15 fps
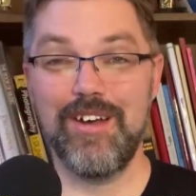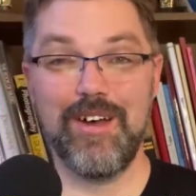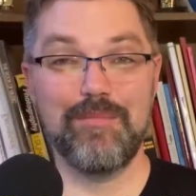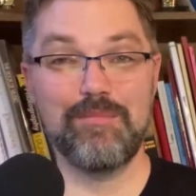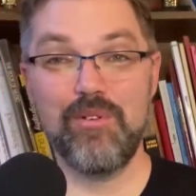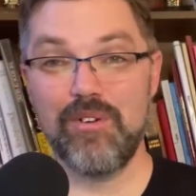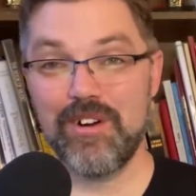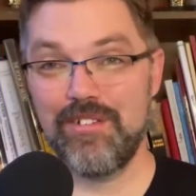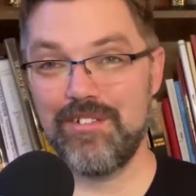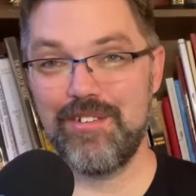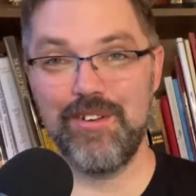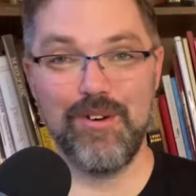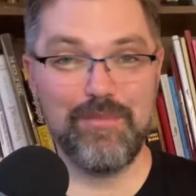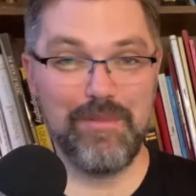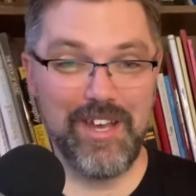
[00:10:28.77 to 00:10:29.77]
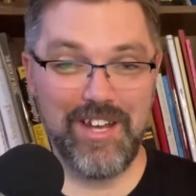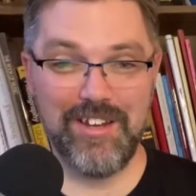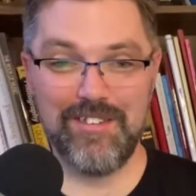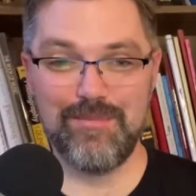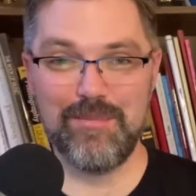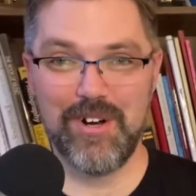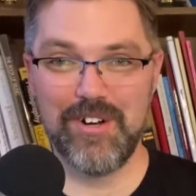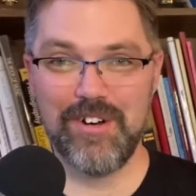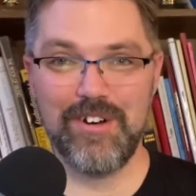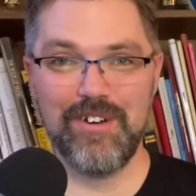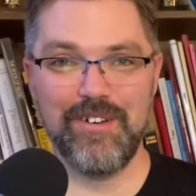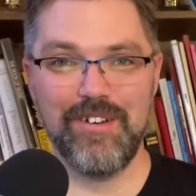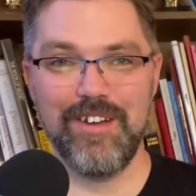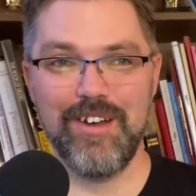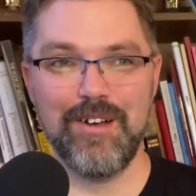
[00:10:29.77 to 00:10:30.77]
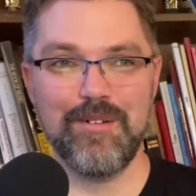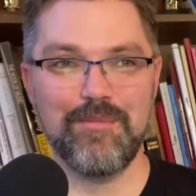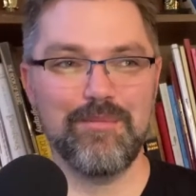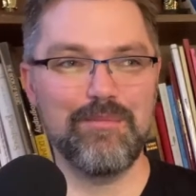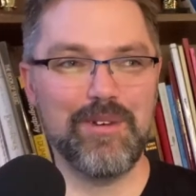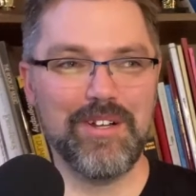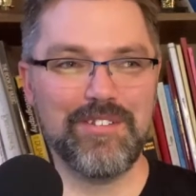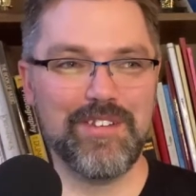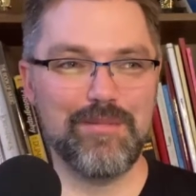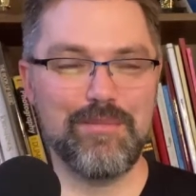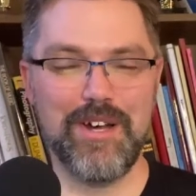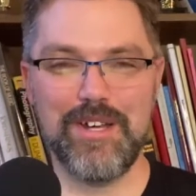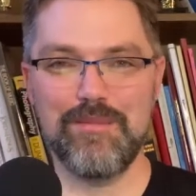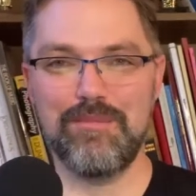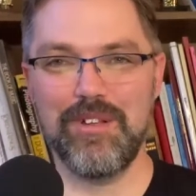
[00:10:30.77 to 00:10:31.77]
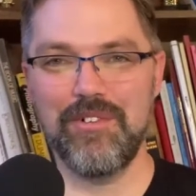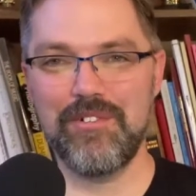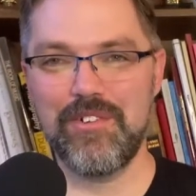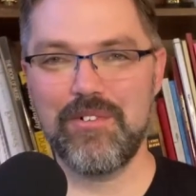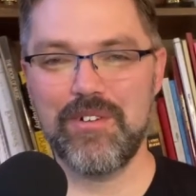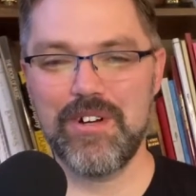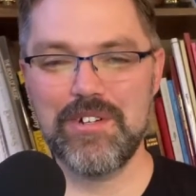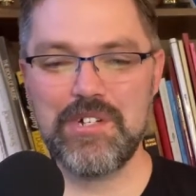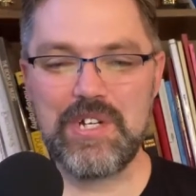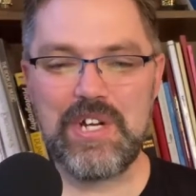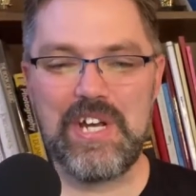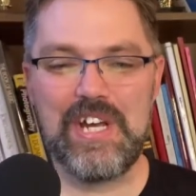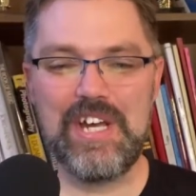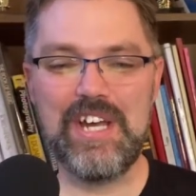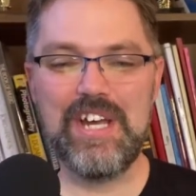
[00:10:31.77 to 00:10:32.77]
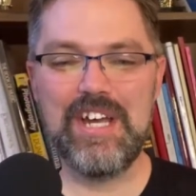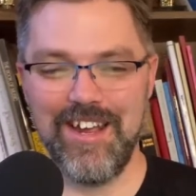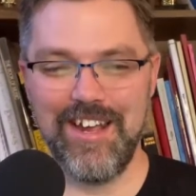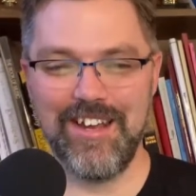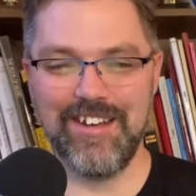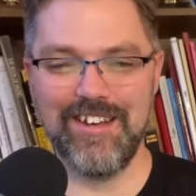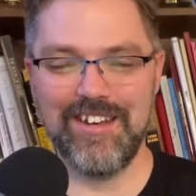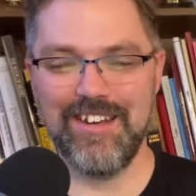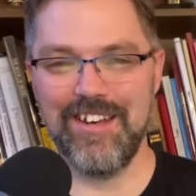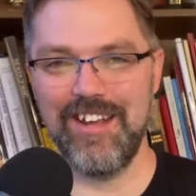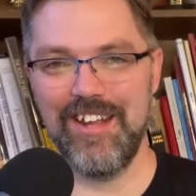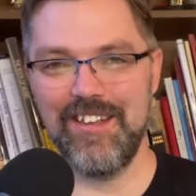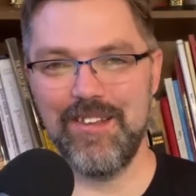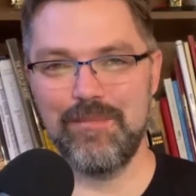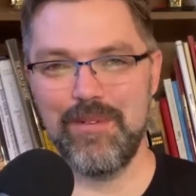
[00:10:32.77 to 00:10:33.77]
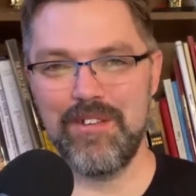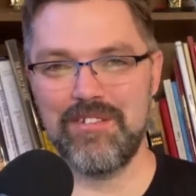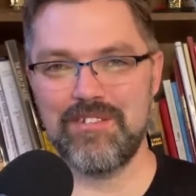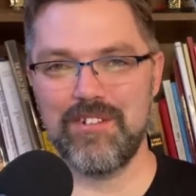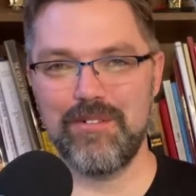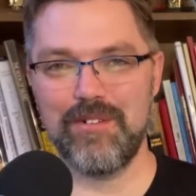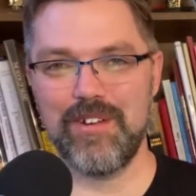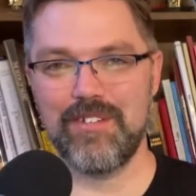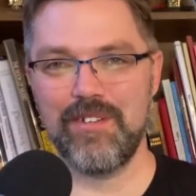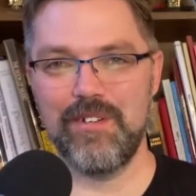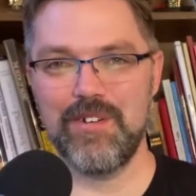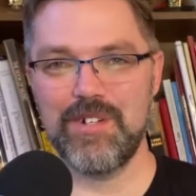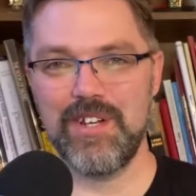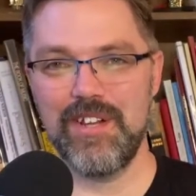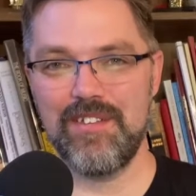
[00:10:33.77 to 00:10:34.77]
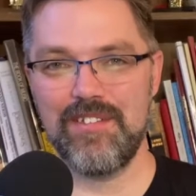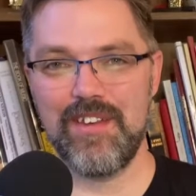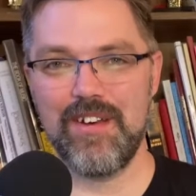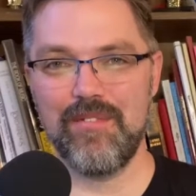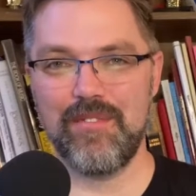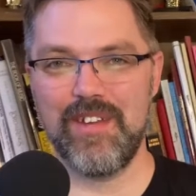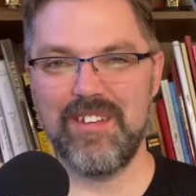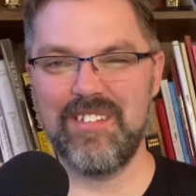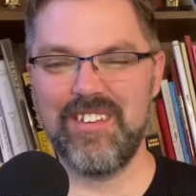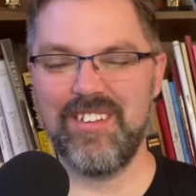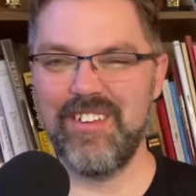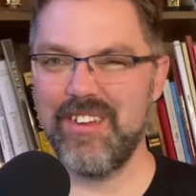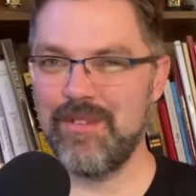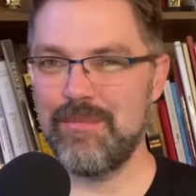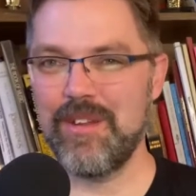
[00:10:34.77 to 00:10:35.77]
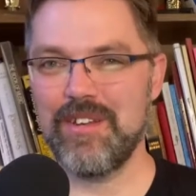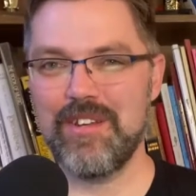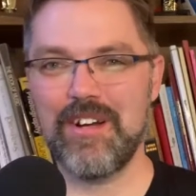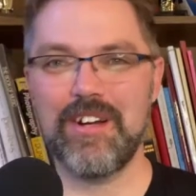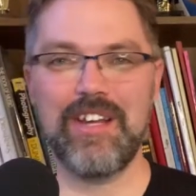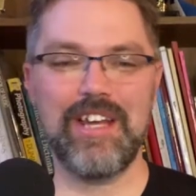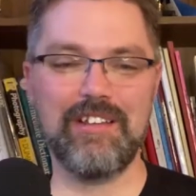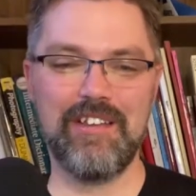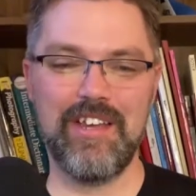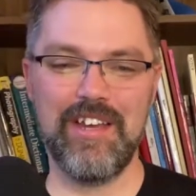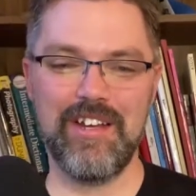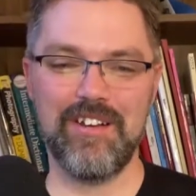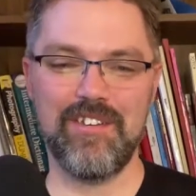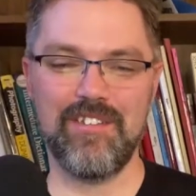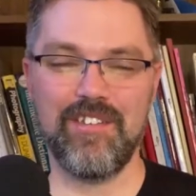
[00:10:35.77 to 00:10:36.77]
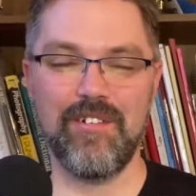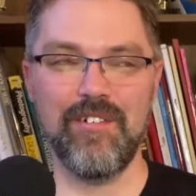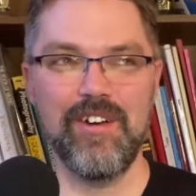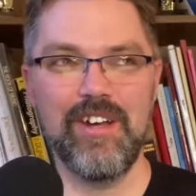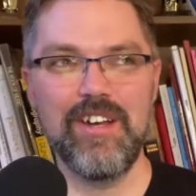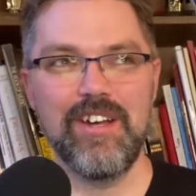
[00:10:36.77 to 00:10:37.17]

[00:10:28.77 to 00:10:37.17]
A poor snowman is murdered, melted by a blowtorch. And the mystery resolution itself gets a little bit dark at the end. So,